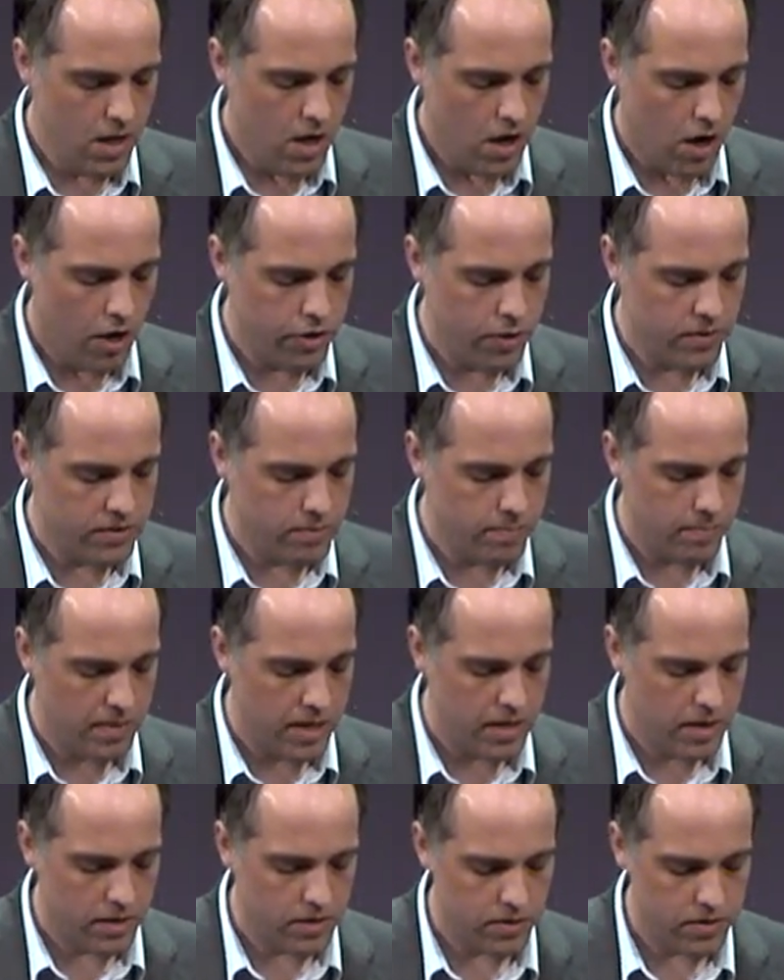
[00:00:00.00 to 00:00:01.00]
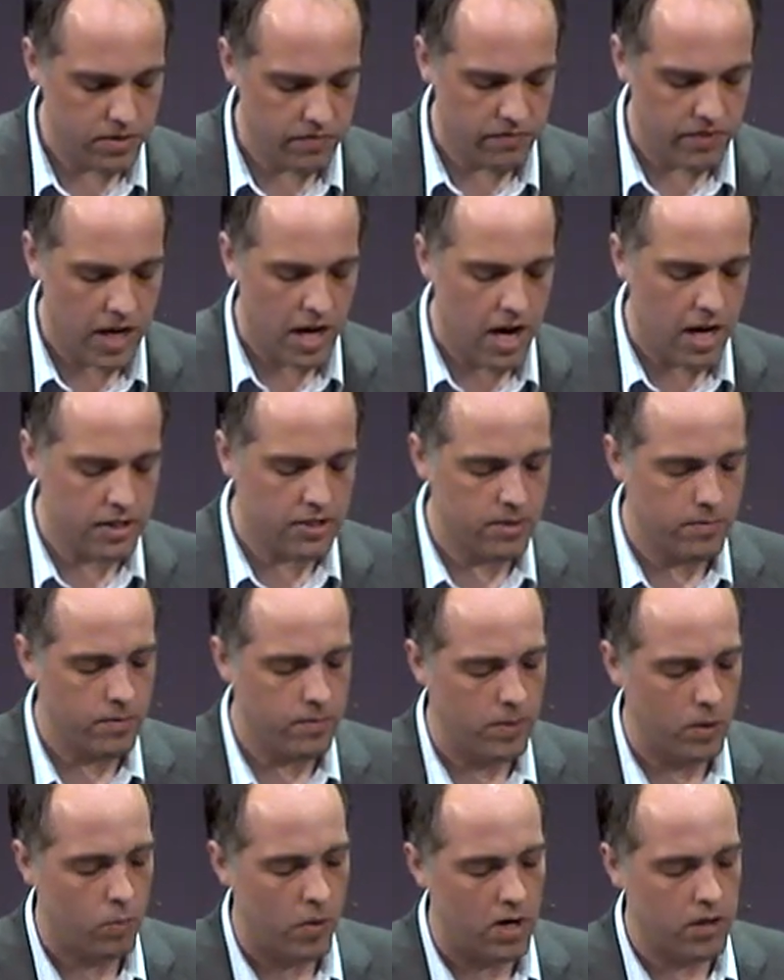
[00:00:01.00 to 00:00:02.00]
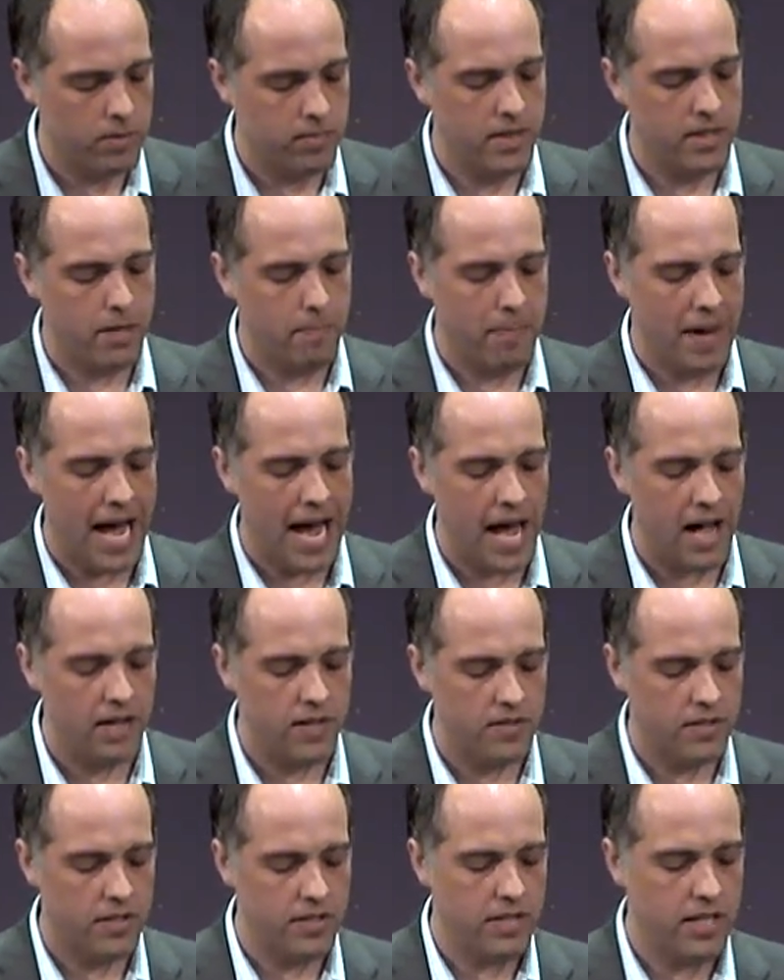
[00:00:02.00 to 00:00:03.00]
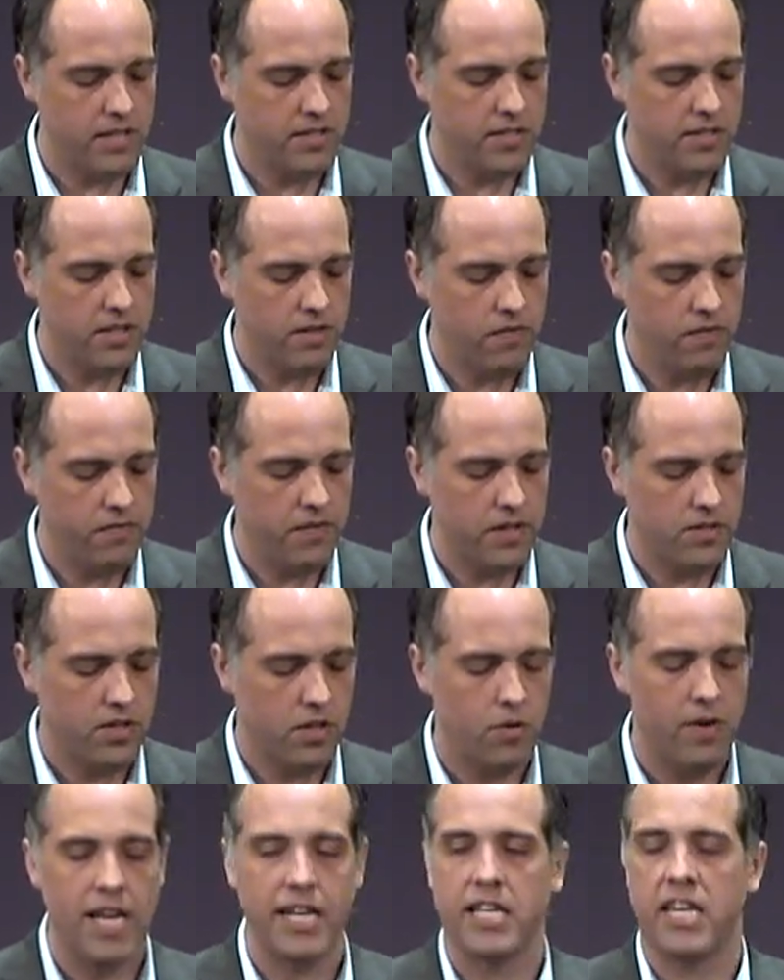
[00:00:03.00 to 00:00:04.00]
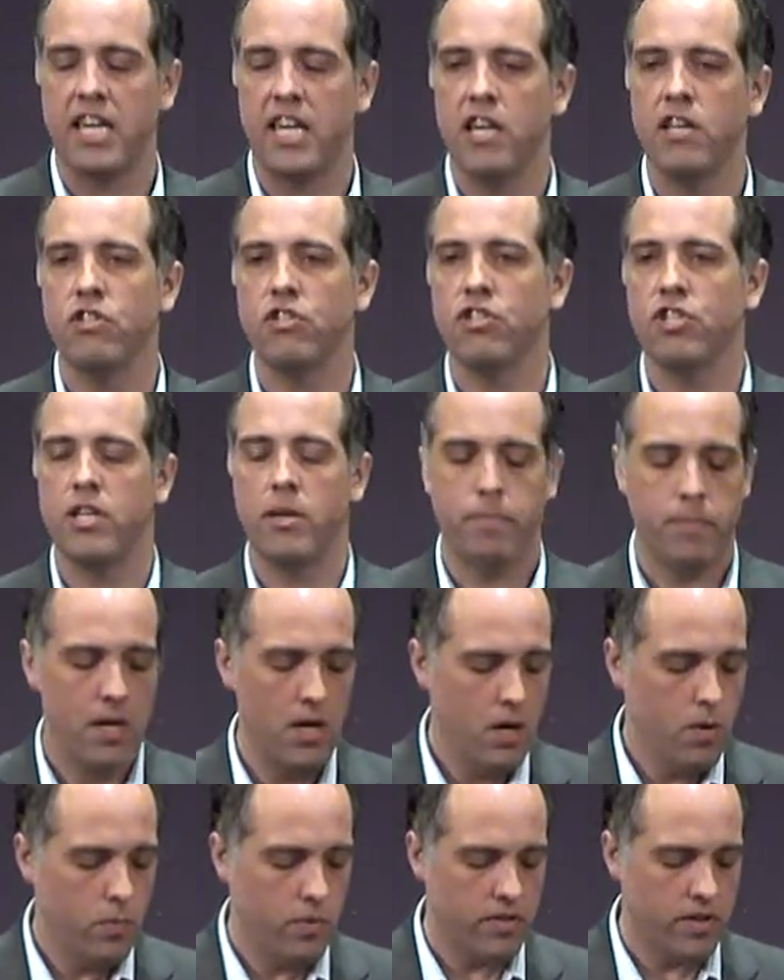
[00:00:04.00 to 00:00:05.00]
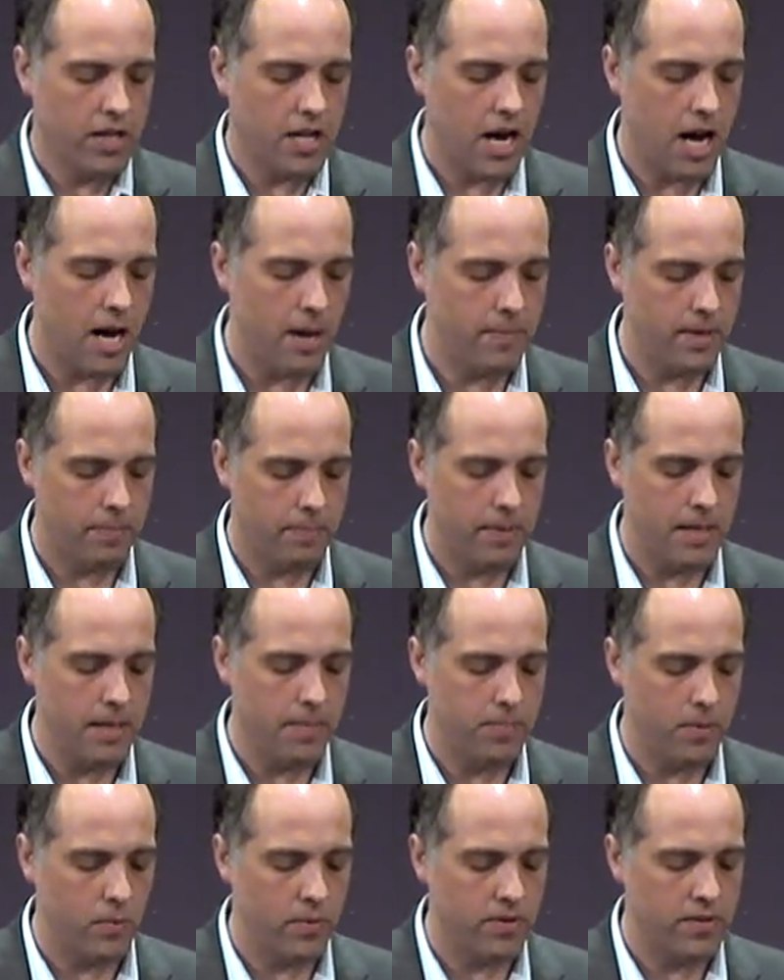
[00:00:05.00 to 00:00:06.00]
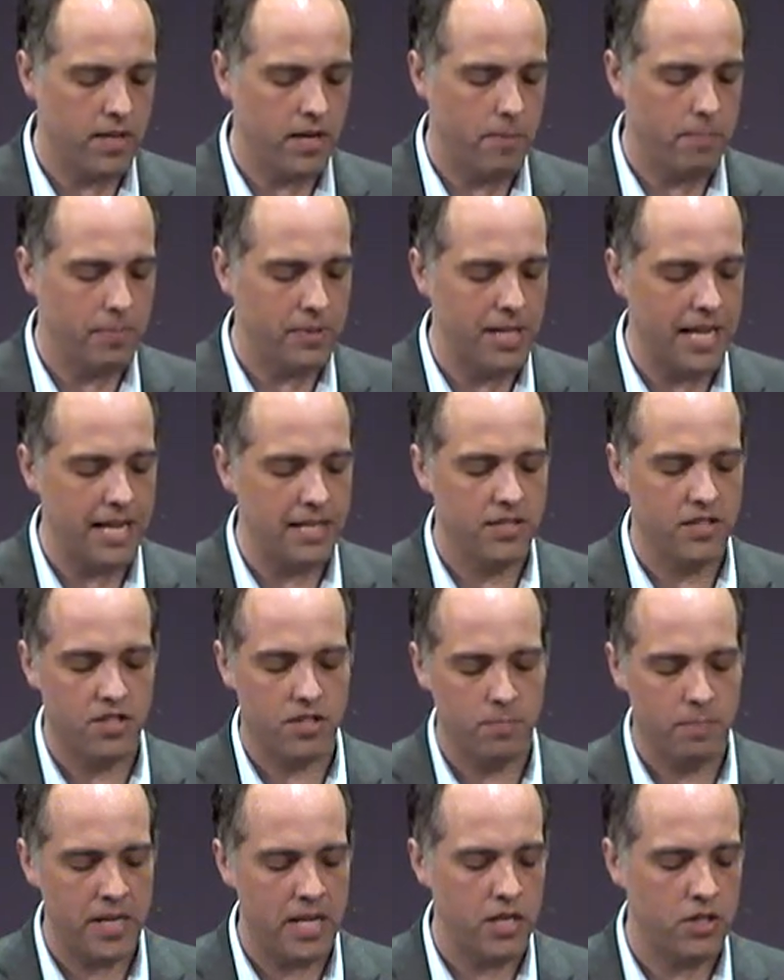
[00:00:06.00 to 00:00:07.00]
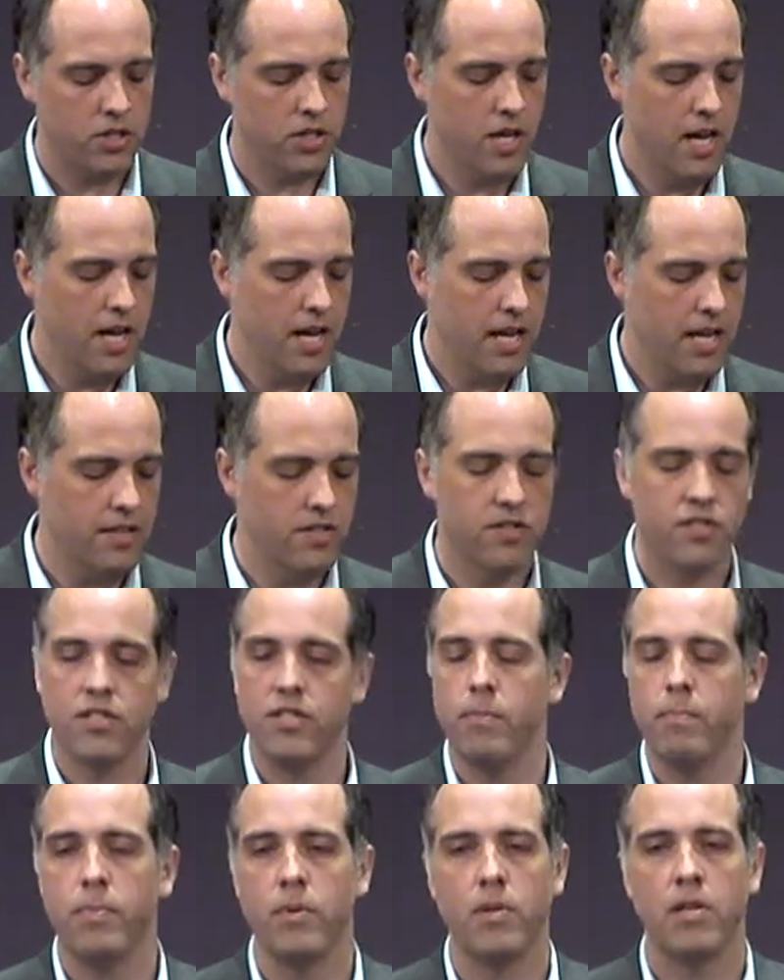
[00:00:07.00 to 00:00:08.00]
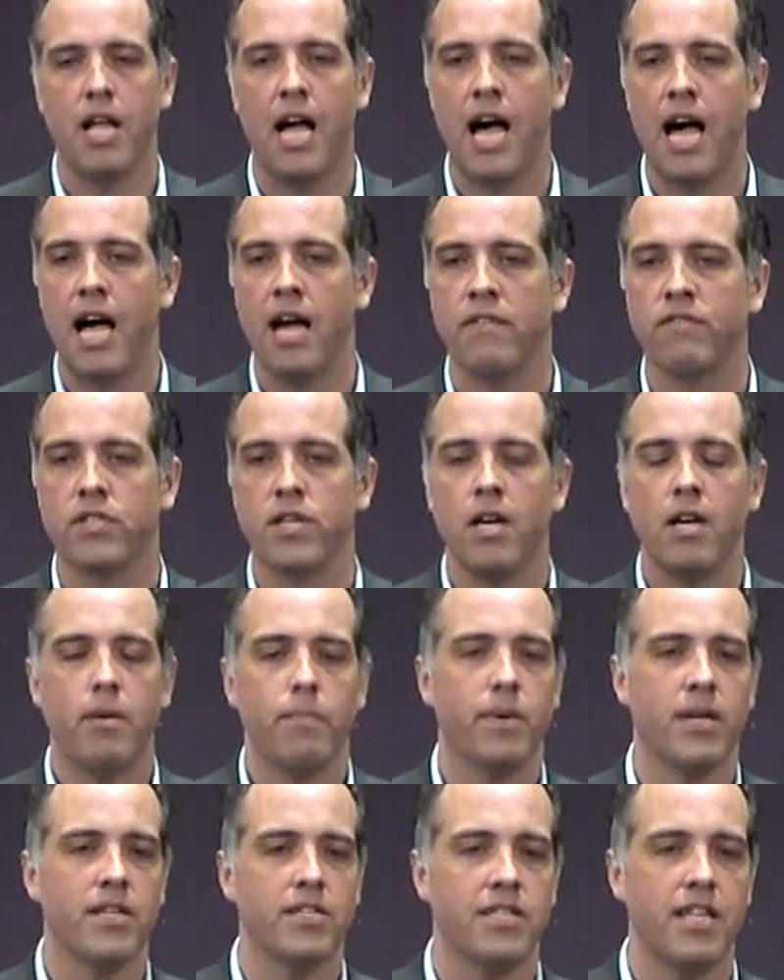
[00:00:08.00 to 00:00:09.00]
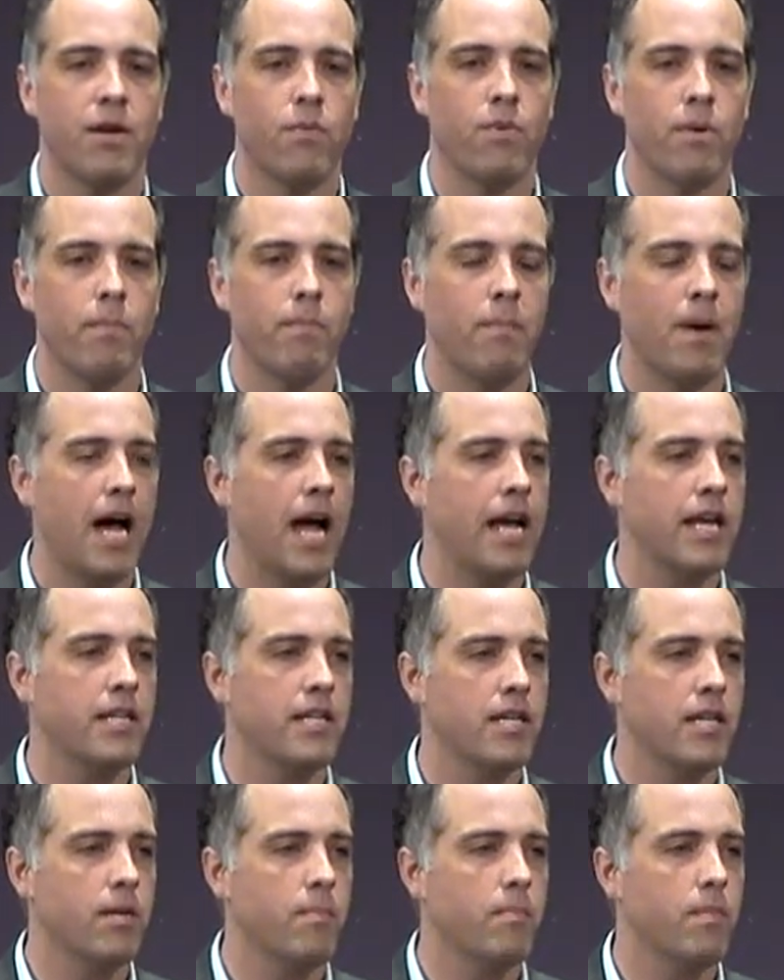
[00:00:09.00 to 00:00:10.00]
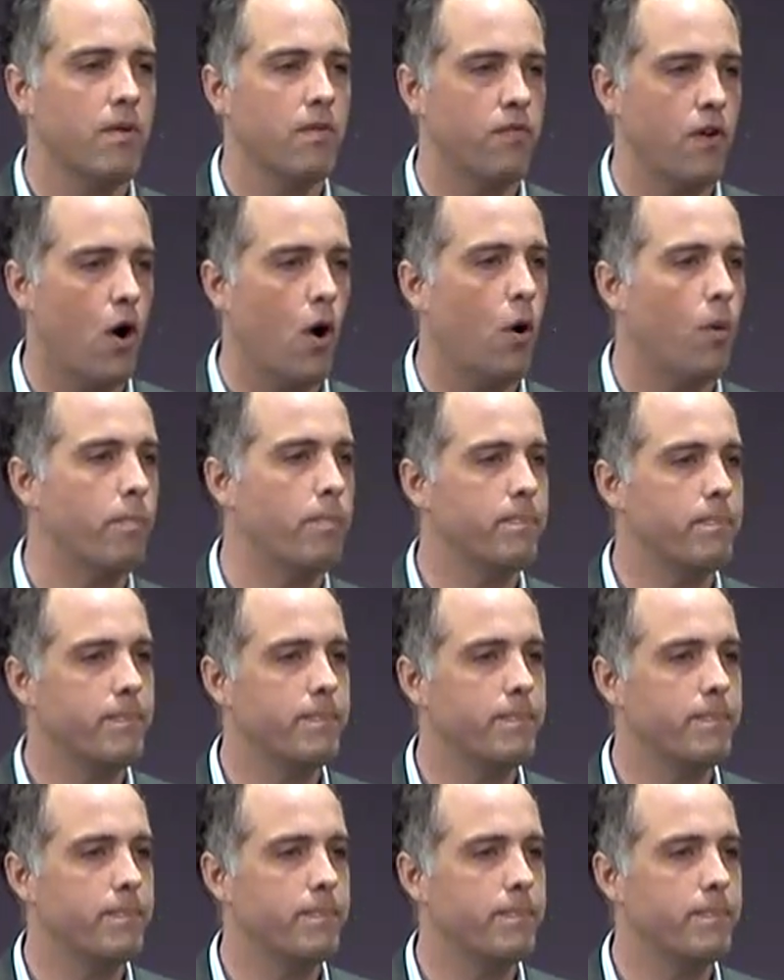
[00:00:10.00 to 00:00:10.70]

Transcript: Although his miracles have caused him to be welcomed in the palaces, he still feels a great kinship with the common people, with their plain speech and simple lives, because they remind him of home.